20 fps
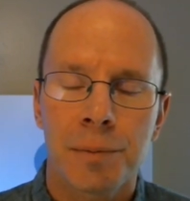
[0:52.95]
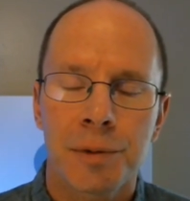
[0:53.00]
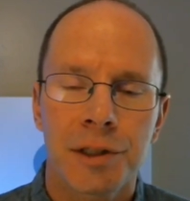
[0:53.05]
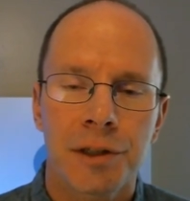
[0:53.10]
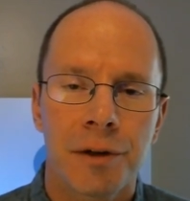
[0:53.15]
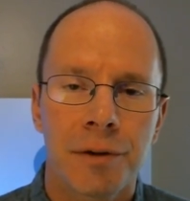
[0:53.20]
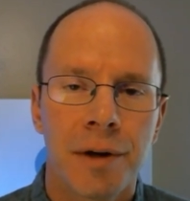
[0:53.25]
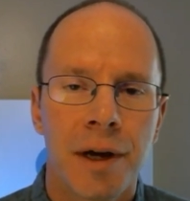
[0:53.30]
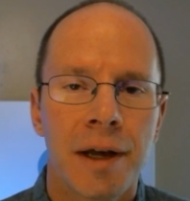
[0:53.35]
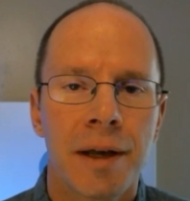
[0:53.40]

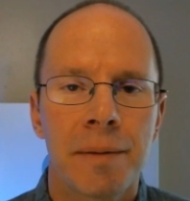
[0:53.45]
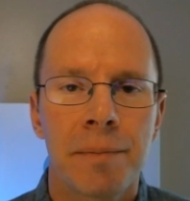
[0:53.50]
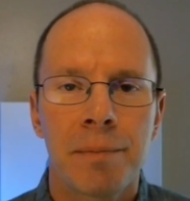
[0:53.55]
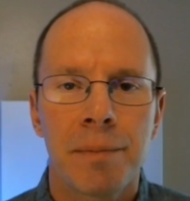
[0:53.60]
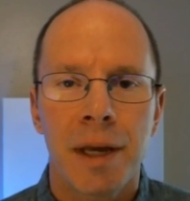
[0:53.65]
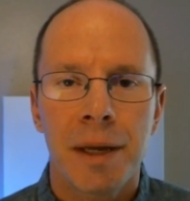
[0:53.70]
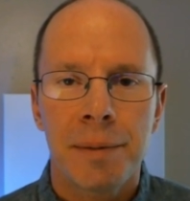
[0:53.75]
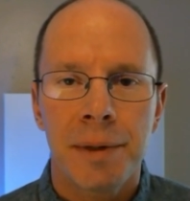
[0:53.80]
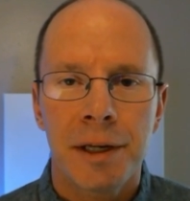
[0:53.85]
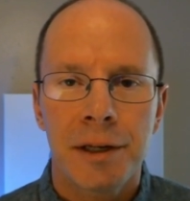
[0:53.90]
So
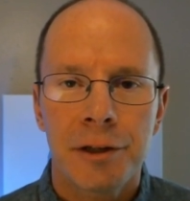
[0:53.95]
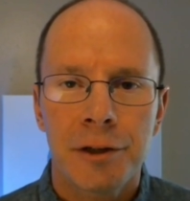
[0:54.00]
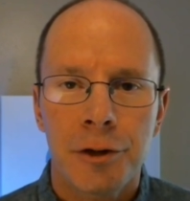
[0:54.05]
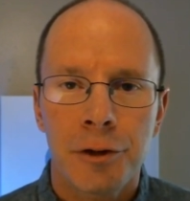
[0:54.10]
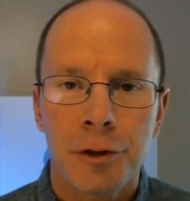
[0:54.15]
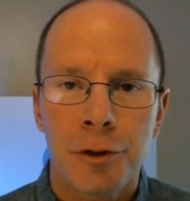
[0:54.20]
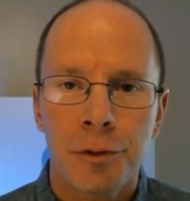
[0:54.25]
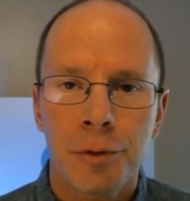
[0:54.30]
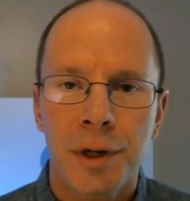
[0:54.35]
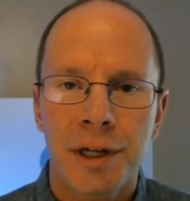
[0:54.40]
maybe
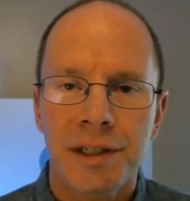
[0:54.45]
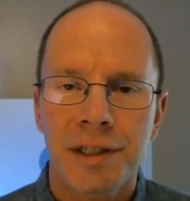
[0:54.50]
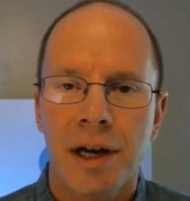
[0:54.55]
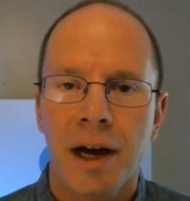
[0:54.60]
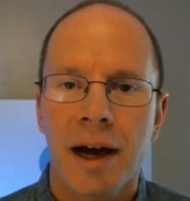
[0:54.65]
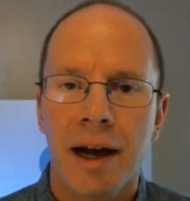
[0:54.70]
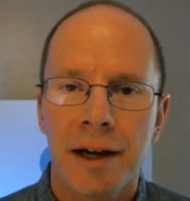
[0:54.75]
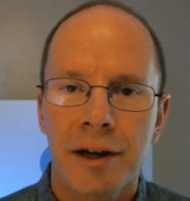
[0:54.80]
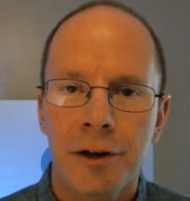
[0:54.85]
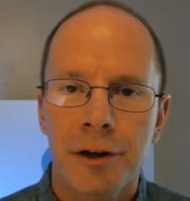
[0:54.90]
you
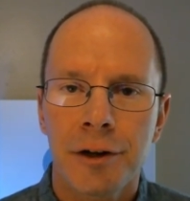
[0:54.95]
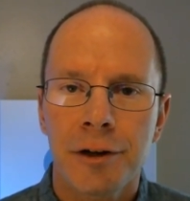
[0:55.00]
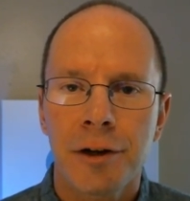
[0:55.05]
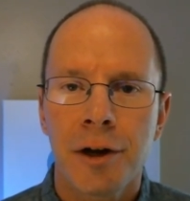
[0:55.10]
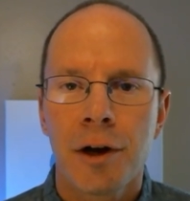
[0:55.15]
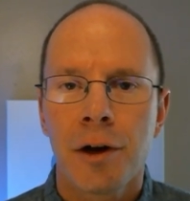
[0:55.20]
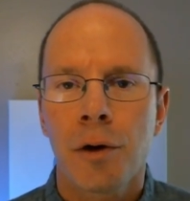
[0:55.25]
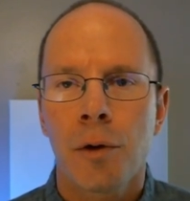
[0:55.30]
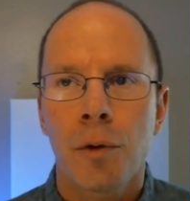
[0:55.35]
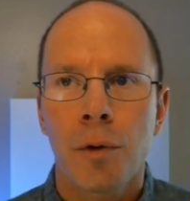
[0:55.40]
retired
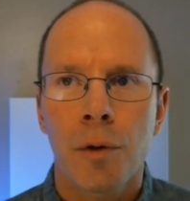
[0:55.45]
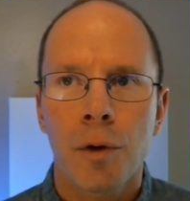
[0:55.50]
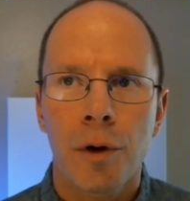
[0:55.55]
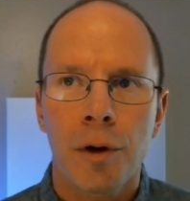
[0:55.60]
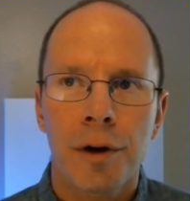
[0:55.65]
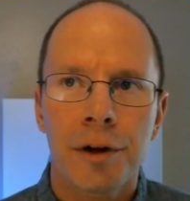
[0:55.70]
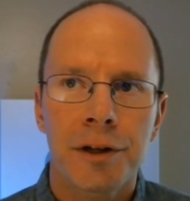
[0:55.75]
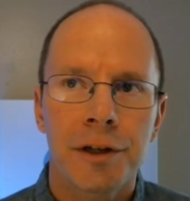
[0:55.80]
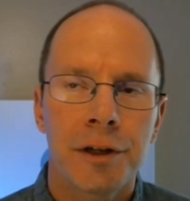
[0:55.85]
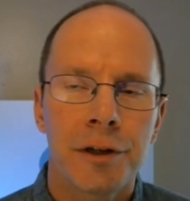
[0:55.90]

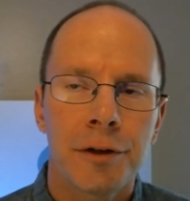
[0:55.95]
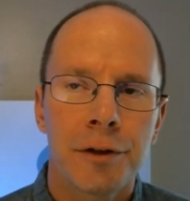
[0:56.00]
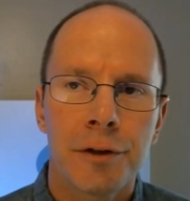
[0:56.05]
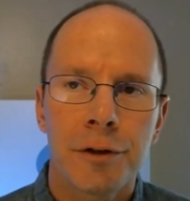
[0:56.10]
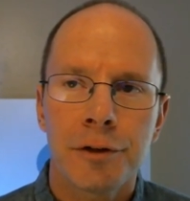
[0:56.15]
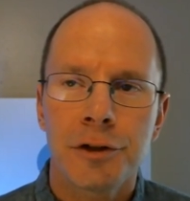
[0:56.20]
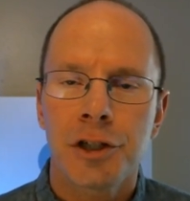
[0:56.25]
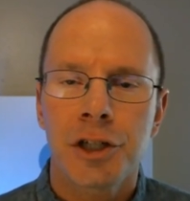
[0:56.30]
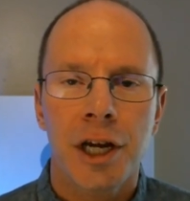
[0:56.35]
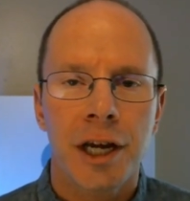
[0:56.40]
or
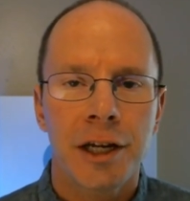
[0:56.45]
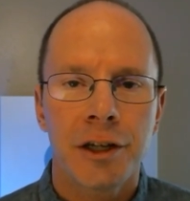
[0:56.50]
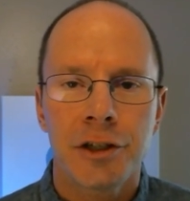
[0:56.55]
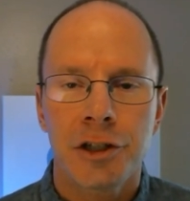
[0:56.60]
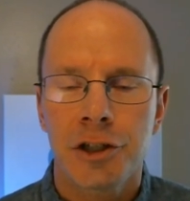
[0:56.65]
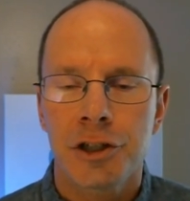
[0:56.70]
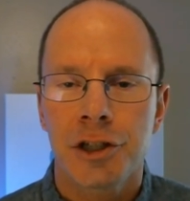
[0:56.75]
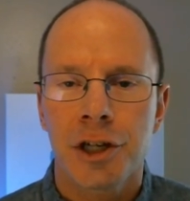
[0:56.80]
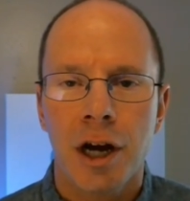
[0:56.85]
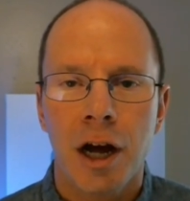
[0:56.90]
you
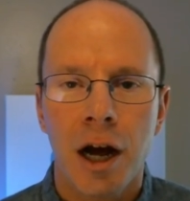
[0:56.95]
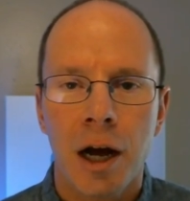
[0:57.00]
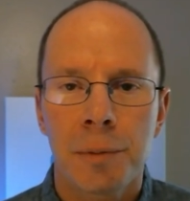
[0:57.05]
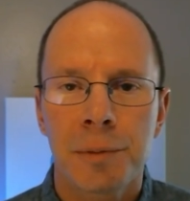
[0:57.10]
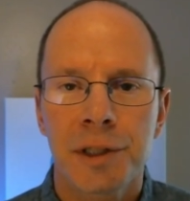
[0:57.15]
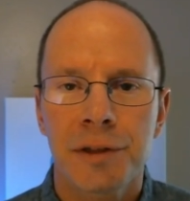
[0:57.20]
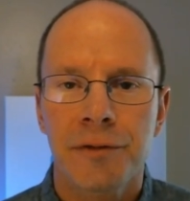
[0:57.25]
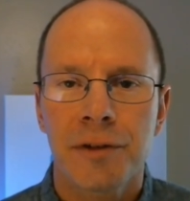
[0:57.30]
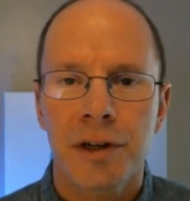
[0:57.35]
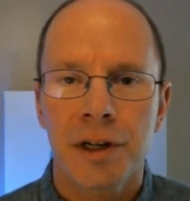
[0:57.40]
changed
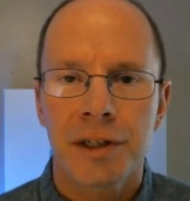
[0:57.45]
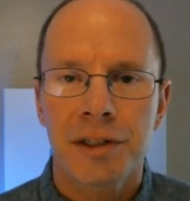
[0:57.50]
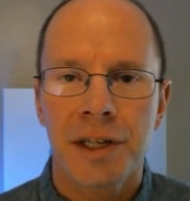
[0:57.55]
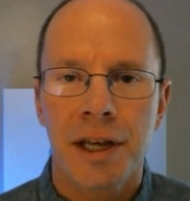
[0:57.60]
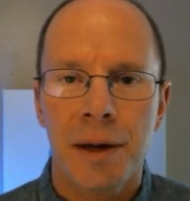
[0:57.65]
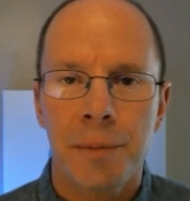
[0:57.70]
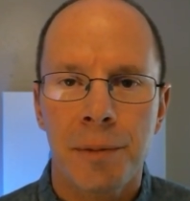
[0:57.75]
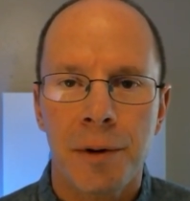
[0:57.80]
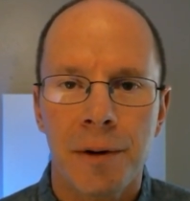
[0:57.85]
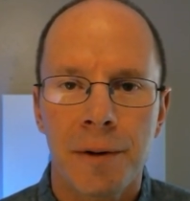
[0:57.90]
jobs, for
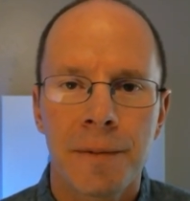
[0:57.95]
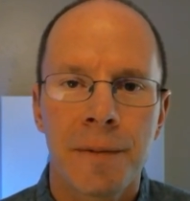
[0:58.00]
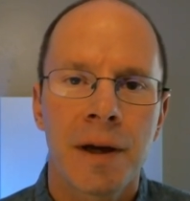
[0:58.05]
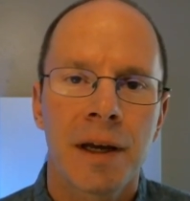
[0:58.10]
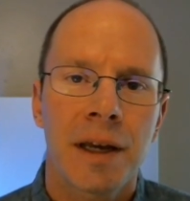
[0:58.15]
example.